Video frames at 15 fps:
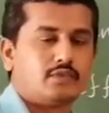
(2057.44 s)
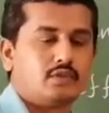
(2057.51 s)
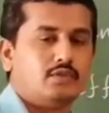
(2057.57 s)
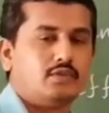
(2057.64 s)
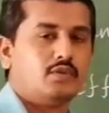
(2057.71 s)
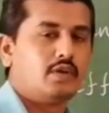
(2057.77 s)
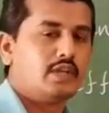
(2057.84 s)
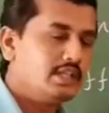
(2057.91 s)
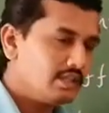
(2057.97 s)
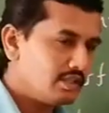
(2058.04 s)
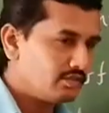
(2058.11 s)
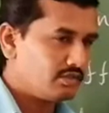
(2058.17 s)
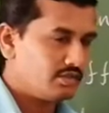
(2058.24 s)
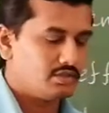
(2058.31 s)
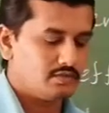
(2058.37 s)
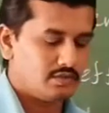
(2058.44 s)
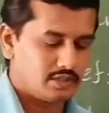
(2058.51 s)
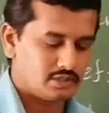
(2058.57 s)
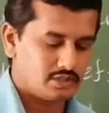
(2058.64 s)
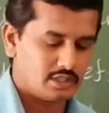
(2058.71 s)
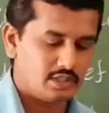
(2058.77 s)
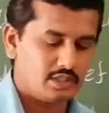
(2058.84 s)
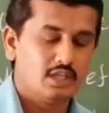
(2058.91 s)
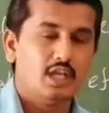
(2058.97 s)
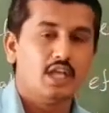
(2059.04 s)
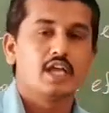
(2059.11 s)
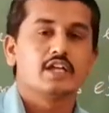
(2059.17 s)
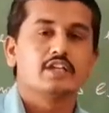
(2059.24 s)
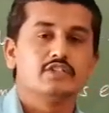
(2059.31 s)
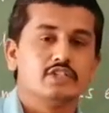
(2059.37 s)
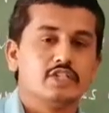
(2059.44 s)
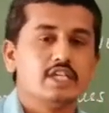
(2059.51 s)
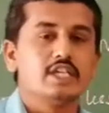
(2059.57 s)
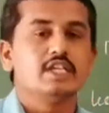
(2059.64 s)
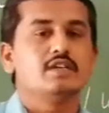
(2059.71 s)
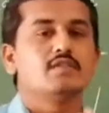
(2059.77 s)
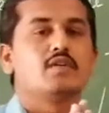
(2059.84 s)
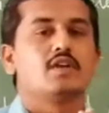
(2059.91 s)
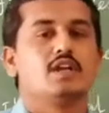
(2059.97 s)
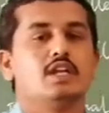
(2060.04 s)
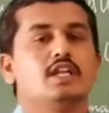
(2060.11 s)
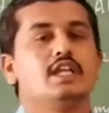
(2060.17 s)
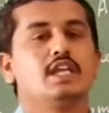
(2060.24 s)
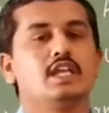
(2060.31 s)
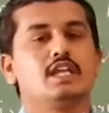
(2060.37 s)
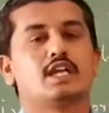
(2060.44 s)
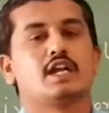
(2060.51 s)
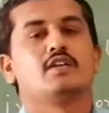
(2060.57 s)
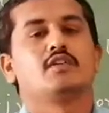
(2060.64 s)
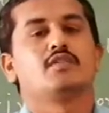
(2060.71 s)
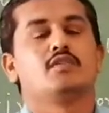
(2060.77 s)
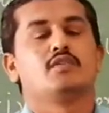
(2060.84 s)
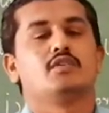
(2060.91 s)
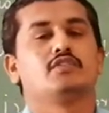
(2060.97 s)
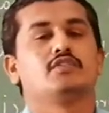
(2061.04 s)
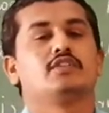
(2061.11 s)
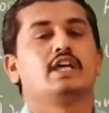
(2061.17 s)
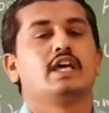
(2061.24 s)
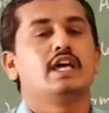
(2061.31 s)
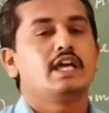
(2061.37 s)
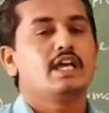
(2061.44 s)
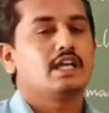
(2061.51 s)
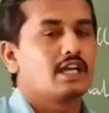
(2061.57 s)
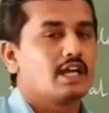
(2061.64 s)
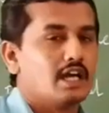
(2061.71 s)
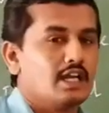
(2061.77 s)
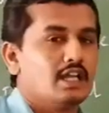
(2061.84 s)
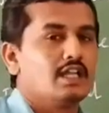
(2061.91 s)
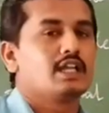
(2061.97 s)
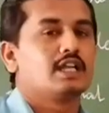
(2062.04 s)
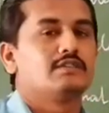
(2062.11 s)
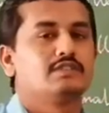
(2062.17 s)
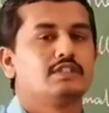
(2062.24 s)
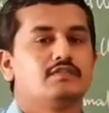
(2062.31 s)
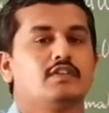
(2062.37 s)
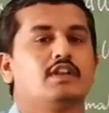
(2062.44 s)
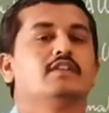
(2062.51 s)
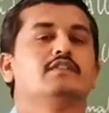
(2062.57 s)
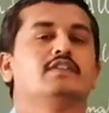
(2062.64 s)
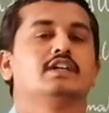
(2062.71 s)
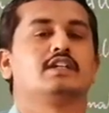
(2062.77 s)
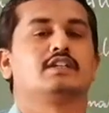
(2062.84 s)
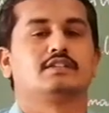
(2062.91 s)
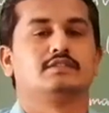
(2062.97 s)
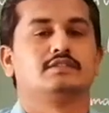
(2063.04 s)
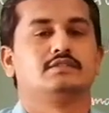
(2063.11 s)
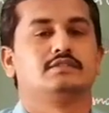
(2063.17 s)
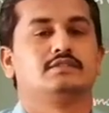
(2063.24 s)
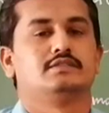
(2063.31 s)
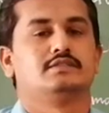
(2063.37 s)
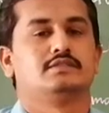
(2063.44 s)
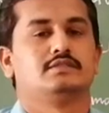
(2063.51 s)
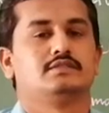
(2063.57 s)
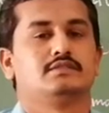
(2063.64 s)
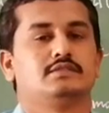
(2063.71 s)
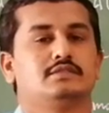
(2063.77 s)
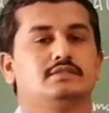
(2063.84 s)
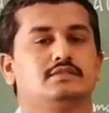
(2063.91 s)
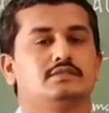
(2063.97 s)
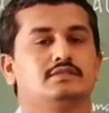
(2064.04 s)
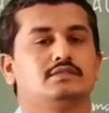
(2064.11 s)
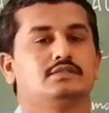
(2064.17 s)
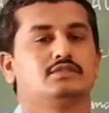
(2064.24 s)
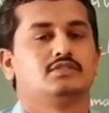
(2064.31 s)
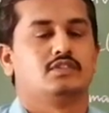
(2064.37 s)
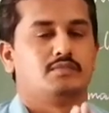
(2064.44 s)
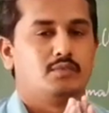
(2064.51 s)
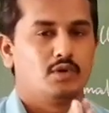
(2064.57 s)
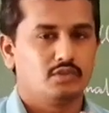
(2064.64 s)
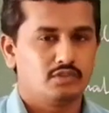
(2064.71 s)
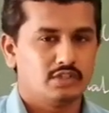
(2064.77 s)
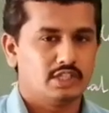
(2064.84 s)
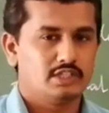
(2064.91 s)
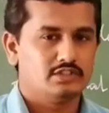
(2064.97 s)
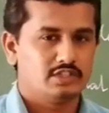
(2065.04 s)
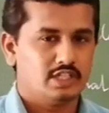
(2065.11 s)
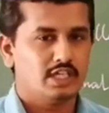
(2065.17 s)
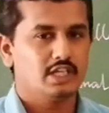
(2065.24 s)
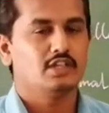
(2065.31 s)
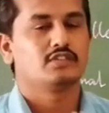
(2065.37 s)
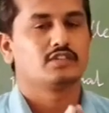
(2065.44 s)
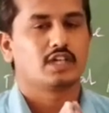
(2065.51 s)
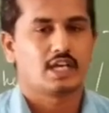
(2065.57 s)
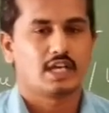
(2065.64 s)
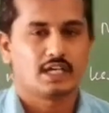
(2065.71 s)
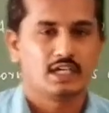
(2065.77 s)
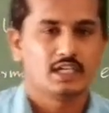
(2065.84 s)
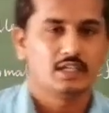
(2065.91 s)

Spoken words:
So, in this situation gene only controls the color of the flower. Suppose the gene is correctly